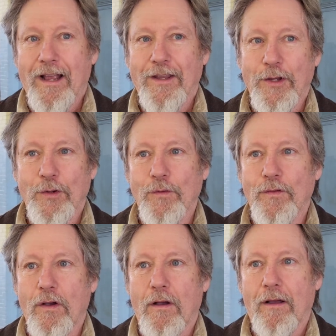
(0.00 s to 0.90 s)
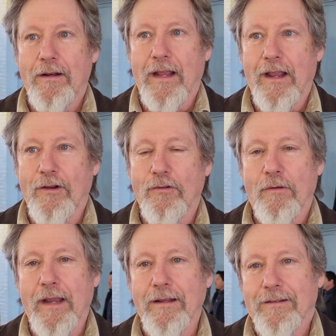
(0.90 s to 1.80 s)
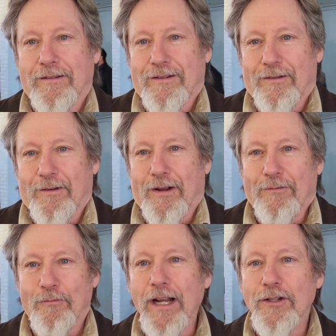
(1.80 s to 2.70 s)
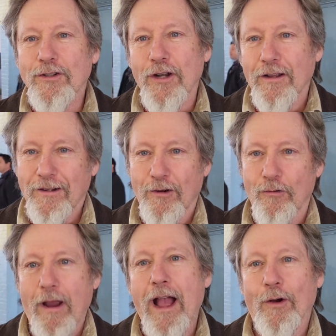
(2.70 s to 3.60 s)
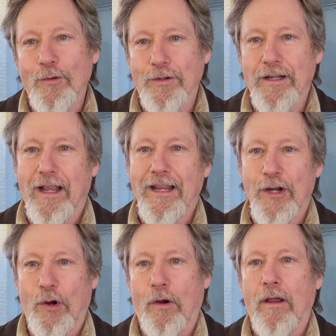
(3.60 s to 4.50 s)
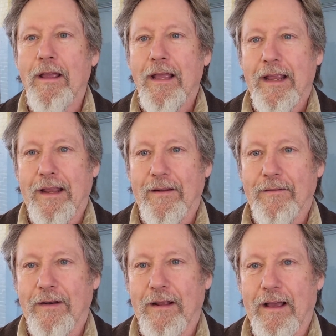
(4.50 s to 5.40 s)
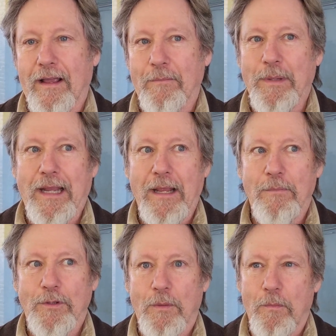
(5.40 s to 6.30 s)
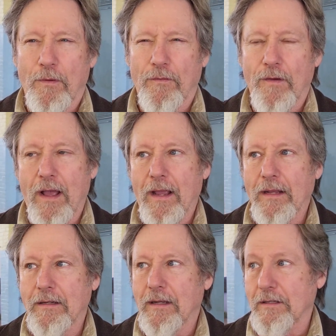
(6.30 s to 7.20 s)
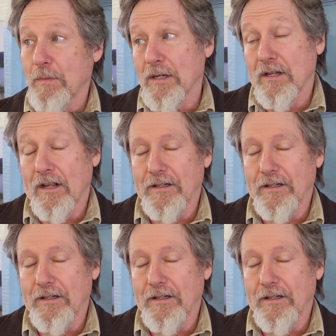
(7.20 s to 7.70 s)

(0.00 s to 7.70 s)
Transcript: You've got a great, rich ground here and uh, and being able to provide, especially